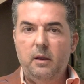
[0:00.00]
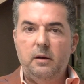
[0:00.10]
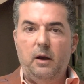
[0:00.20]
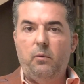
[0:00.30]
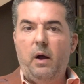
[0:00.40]

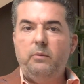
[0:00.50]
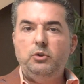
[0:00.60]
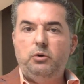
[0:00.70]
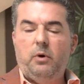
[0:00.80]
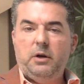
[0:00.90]
Now, why
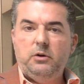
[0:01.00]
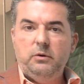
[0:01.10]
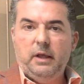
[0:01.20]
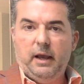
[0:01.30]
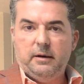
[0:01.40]
would you want to
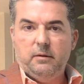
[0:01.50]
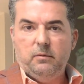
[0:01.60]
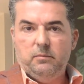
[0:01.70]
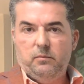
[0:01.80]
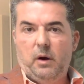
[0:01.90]
do that?
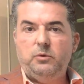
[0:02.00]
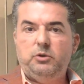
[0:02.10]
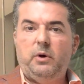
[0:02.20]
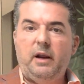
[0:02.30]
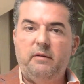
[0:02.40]
Why would
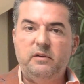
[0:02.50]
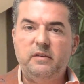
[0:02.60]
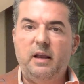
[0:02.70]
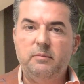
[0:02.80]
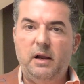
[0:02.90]
you want to have a
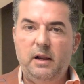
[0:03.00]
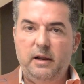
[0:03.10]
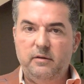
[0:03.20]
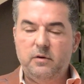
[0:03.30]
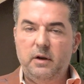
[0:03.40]
standby
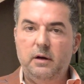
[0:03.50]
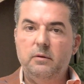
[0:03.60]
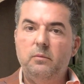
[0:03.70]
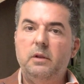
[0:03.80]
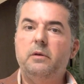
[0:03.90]
line of
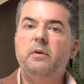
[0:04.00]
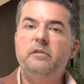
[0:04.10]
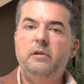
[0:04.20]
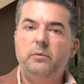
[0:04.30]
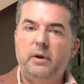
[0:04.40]
credit? Well, the
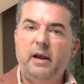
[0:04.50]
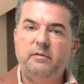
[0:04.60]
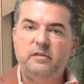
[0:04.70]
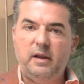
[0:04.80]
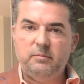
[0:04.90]
reason you want to
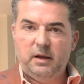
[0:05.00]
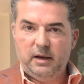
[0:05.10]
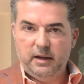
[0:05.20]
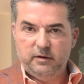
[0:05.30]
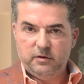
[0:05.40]
have a standby
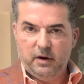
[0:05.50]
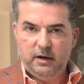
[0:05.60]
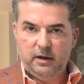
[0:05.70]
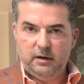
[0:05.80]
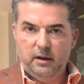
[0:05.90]
line of
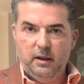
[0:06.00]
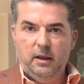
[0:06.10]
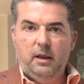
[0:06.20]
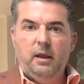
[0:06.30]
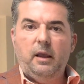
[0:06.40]
credit
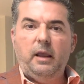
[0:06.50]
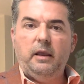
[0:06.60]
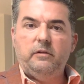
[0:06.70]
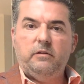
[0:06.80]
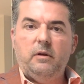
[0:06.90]

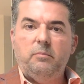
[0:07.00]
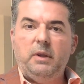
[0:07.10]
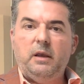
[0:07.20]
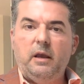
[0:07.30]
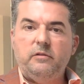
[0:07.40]
is
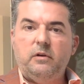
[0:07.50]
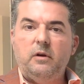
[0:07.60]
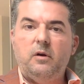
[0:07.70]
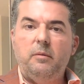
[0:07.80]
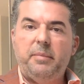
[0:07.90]
because
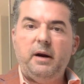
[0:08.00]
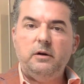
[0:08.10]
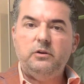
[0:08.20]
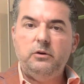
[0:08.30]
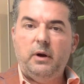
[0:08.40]

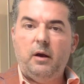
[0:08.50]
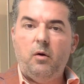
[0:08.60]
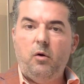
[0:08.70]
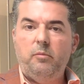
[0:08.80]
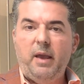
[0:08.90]
compared to a
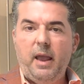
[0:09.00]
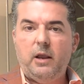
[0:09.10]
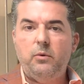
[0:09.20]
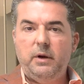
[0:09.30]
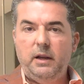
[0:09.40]
home
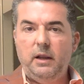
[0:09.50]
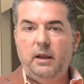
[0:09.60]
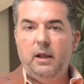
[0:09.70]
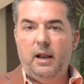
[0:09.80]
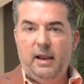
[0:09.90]

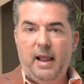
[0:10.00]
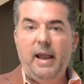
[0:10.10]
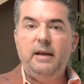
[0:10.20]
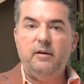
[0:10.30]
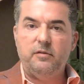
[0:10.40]
equity
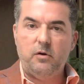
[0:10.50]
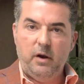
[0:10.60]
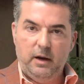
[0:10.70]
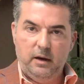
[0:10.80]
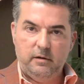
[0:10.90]
line of
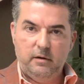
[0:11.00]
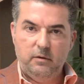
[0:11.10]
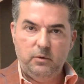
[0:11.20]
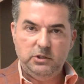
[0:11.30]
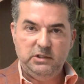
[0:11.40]
credit,
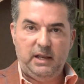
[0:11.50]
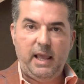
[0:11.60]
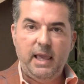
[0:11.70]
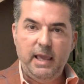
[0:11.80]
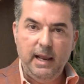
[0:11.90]
which is a
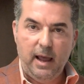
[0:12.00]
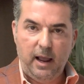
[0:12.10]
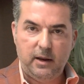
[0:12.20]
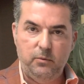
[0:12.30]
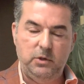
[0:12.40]

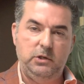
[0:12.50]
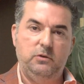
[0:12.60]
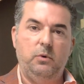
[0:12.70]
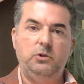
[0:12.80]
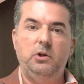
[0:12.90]
HELOC, which
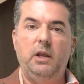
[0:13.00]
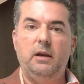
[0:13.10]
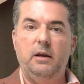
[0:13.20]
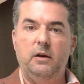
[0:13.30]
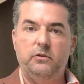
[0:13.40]
is what you
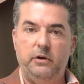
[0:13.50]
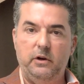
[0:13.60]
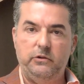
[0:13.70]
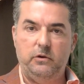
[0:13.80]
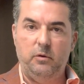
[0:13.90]
get in a
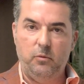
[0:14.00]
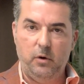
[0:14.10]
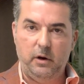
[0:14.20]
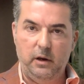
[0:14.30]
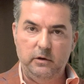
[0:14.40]
traditional
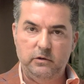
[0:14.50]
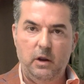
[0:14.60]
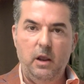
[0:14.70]
mortgage,